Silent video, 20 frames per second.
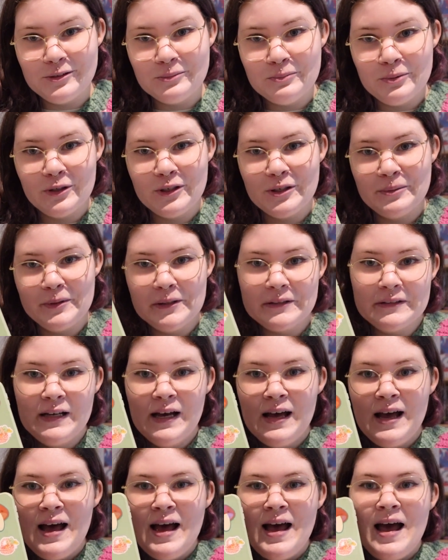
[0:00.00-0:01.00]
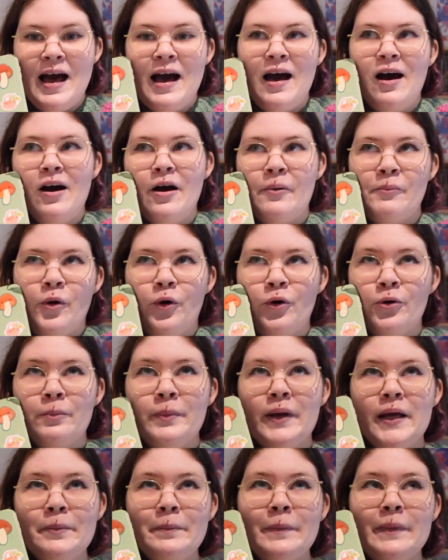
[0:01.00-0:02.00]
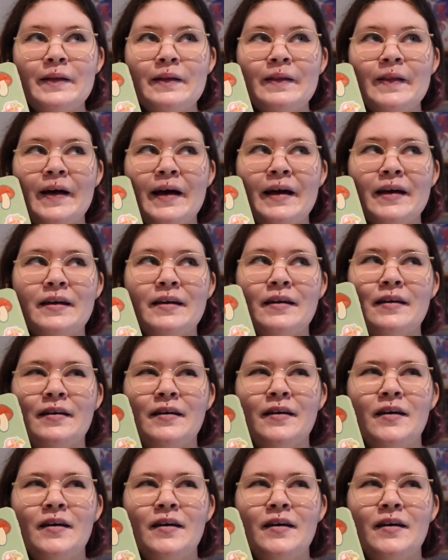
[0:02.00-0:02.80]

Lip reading: Pokemon. Or maybe like